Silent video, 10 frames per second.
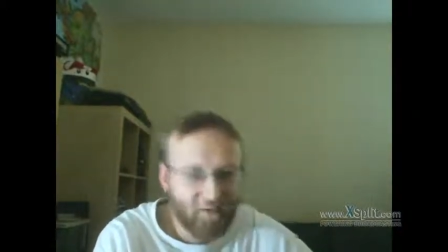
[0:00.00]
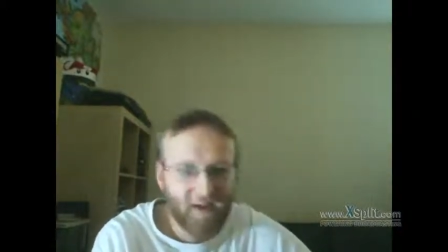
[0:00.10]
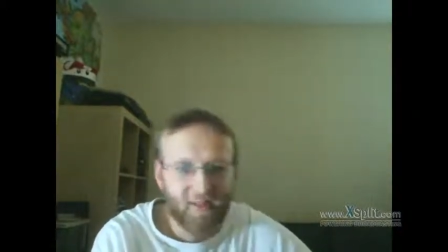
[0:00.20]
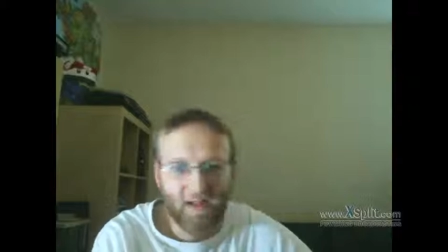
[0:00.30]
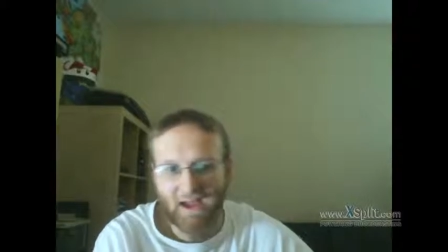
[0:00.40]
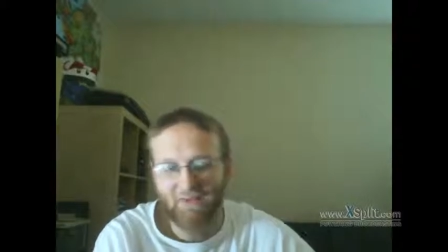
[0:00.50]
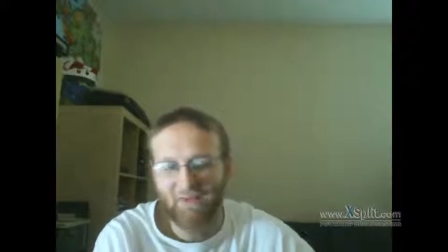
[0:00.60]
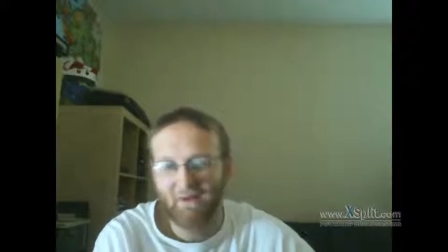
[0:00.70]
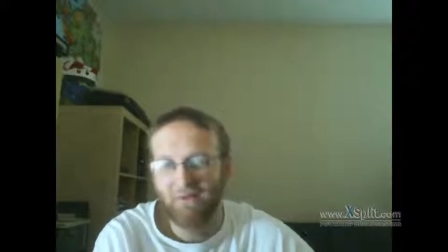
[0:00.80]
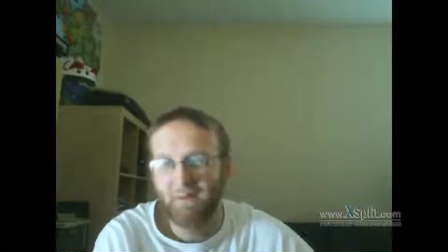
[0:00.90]
I liked.
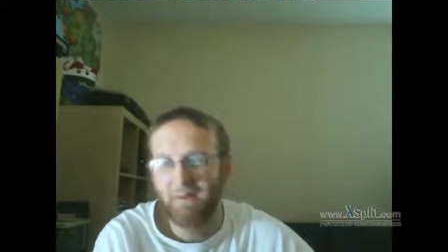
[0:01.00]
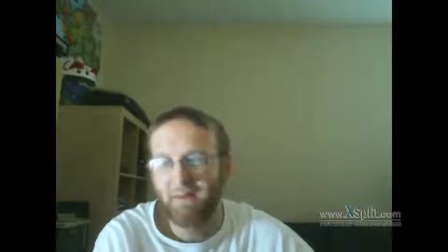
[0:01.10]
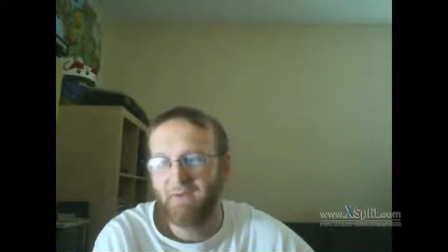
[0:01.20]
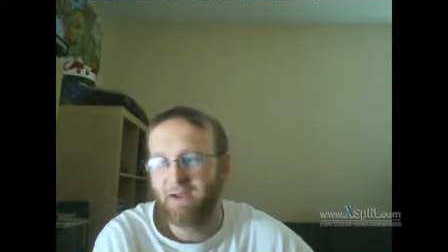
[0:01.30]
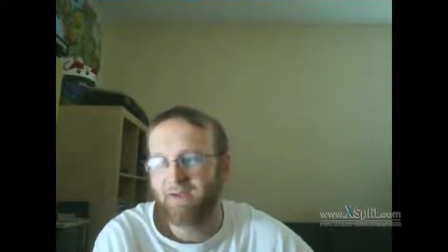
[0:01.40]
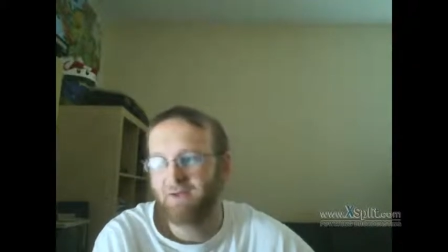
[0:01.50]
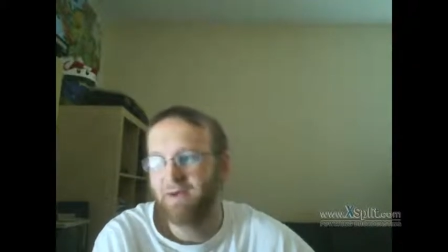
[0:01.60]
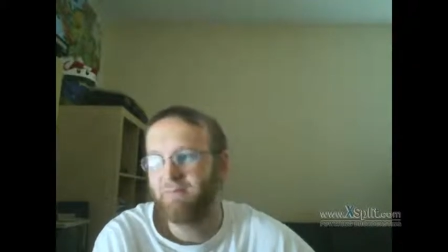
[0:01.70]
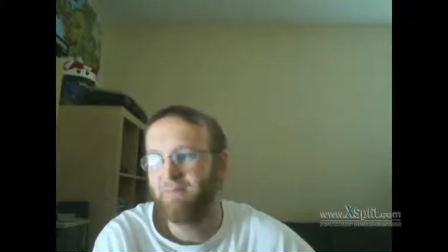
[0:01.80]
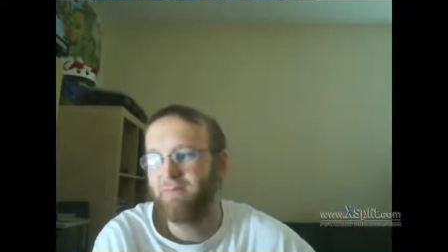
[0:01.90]
There were some I might have picked
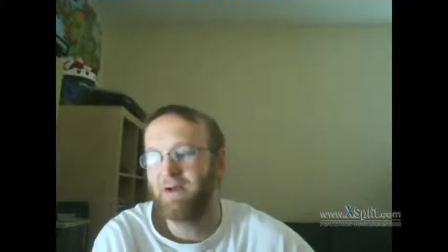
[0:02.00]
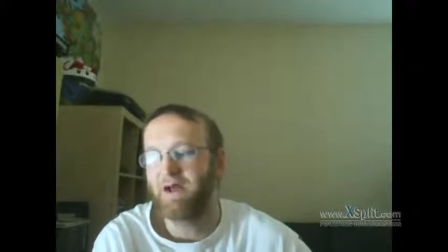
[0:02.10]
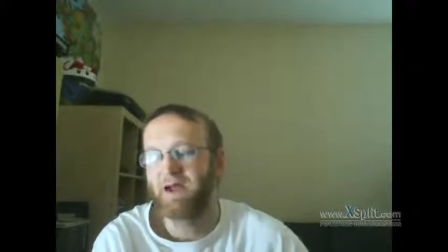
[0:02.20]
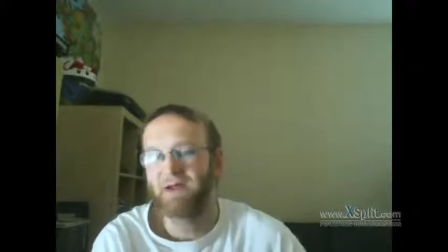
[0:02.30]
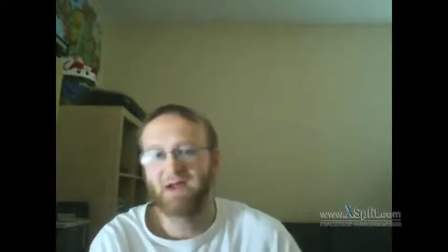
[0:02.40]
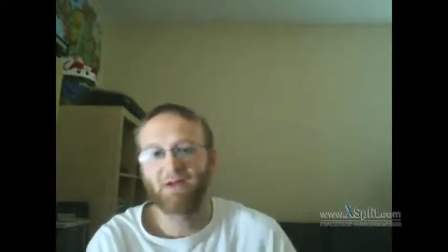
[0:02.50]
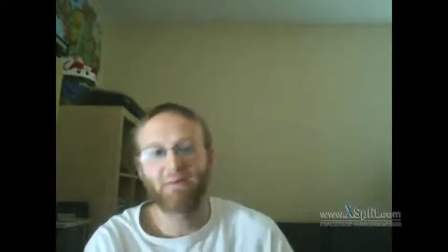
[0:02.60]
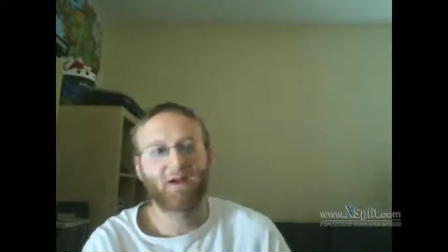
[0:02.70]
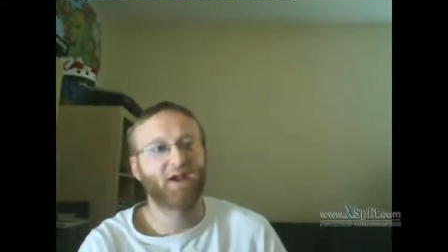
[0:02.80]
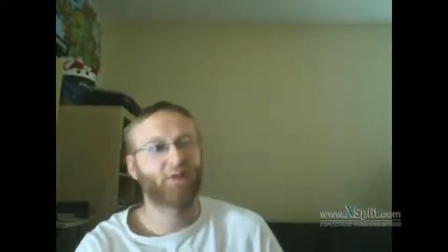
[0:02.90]
up, but I kind of
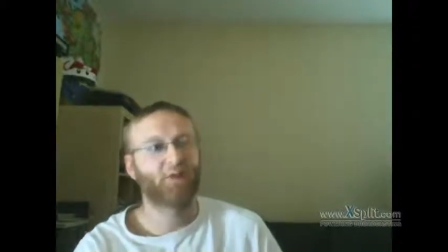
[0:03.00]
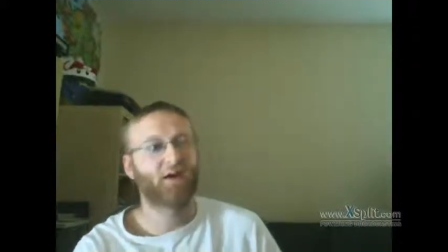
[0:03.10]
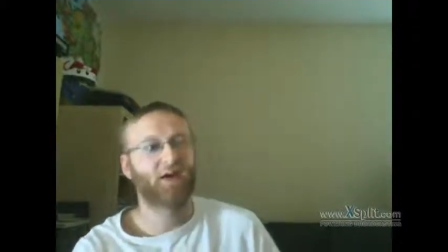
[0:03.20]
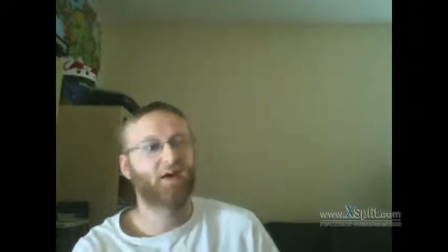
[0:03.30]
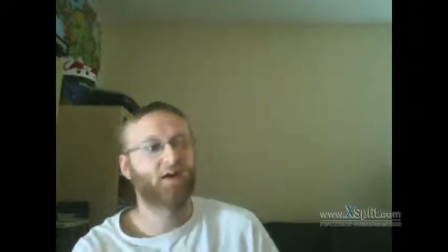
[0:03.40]
ran out of money.